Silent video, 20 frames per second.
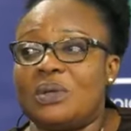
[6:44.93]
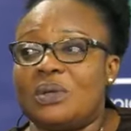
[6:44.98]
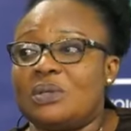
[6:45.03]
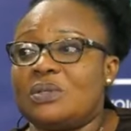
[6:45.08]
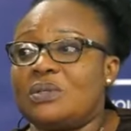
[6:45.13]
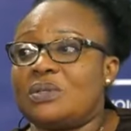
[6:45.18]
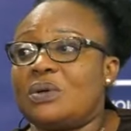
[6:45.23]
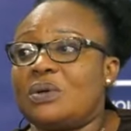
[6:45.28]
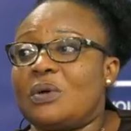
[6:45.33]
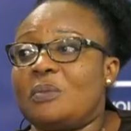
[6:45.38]

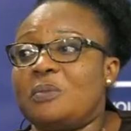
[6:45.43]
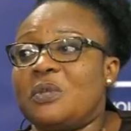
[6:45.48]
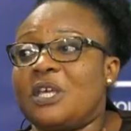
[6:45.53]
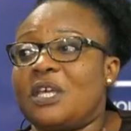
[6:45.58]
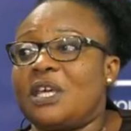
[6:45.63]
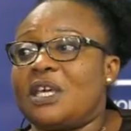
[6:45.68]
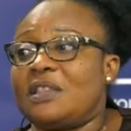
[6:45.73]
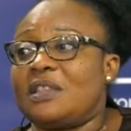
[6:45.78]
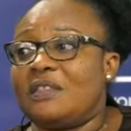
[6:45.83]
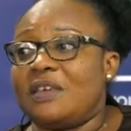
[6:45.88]
to
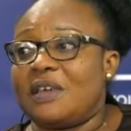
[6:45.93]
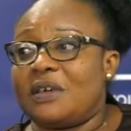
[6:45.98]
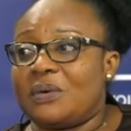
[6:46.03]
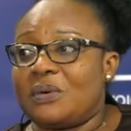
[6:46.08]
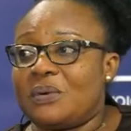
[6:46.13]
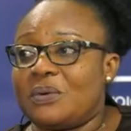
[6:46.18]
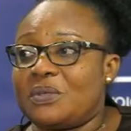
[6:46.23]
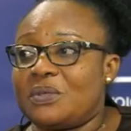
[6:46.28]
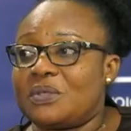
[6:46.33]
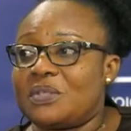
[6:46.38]
communicate their
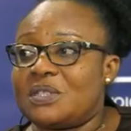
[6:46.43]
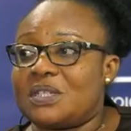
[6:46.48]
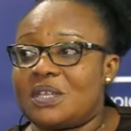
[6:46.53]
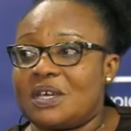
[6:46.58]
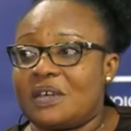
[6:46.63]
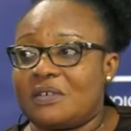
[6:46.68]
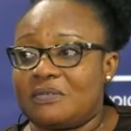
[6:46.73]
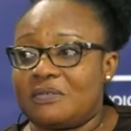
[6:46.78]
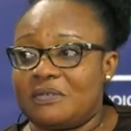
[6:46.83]
own stuff.